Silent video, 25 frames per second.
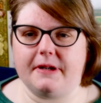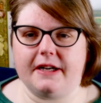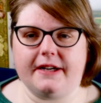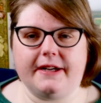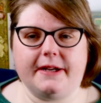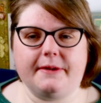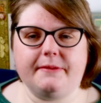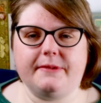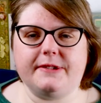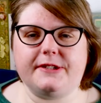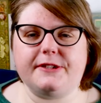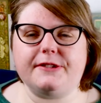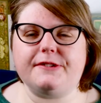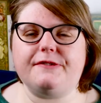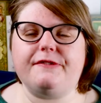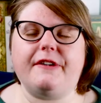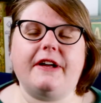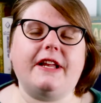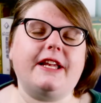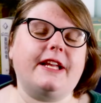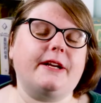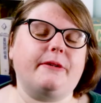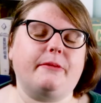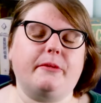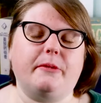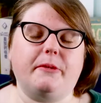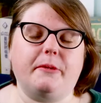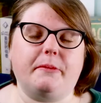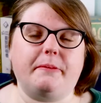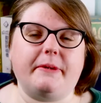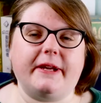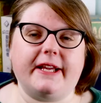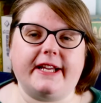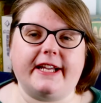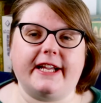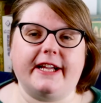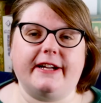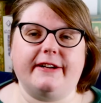I just felt like we were
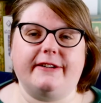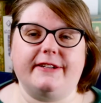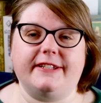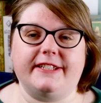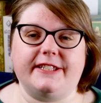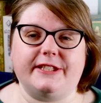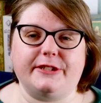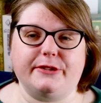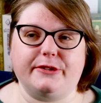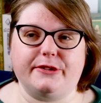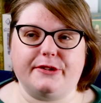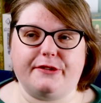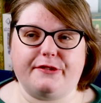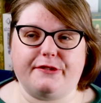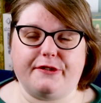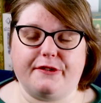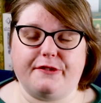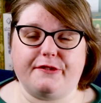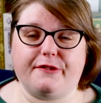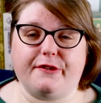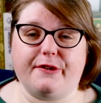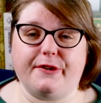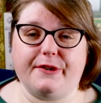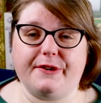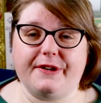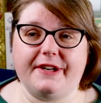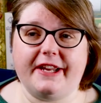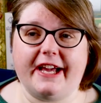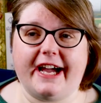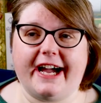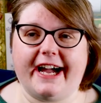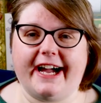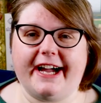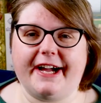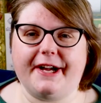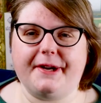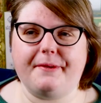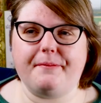picking on each other for fun.
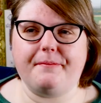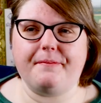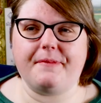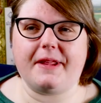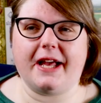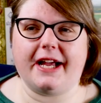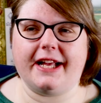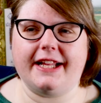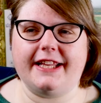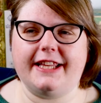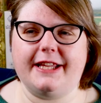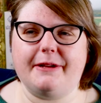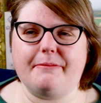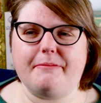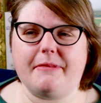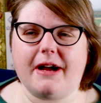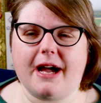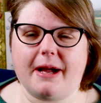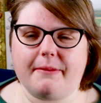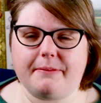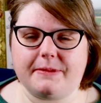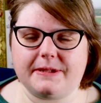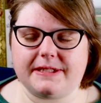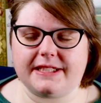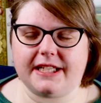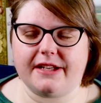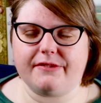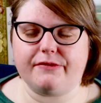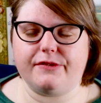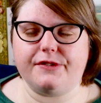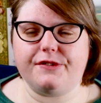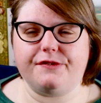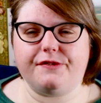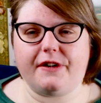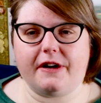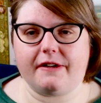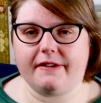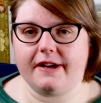Um, and the map itself
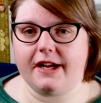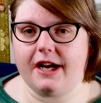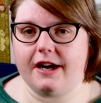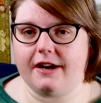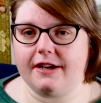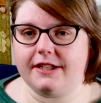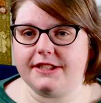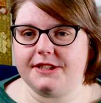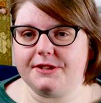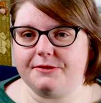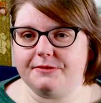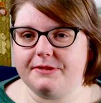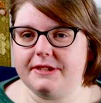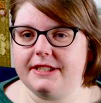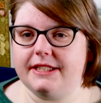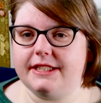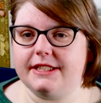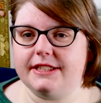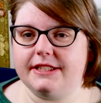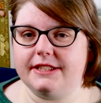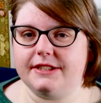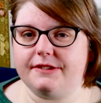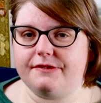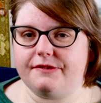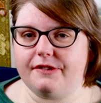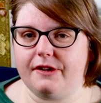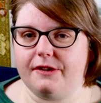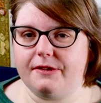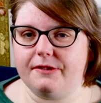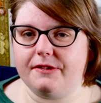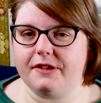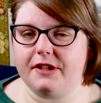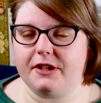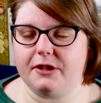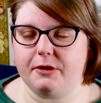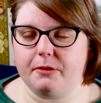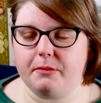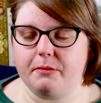was very hard to read and to
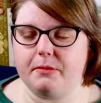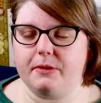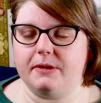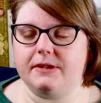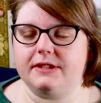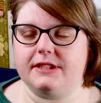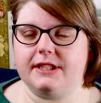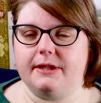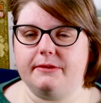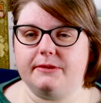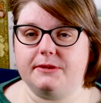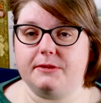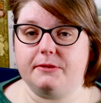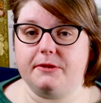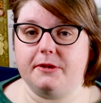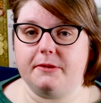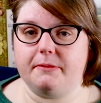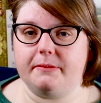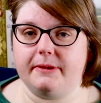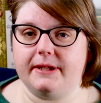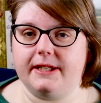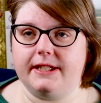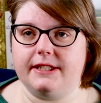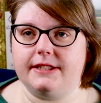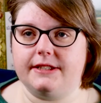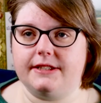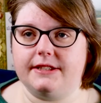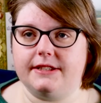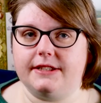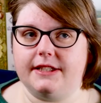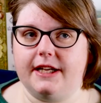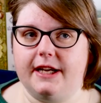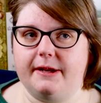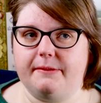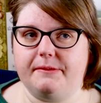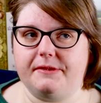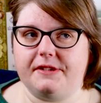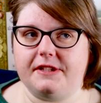follow the numbers. That was one of the big
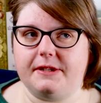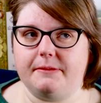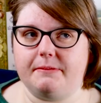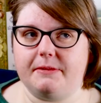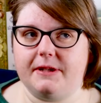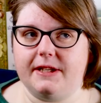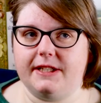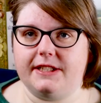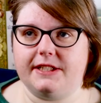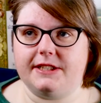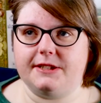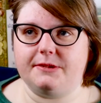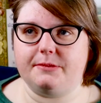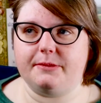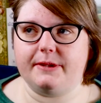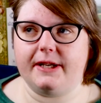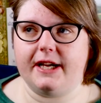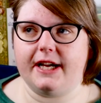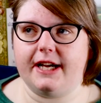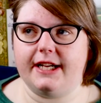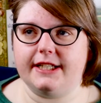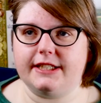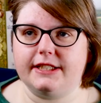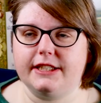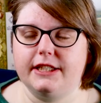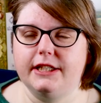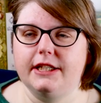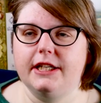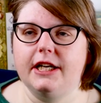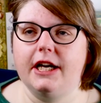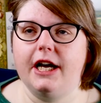um, stipulations we had.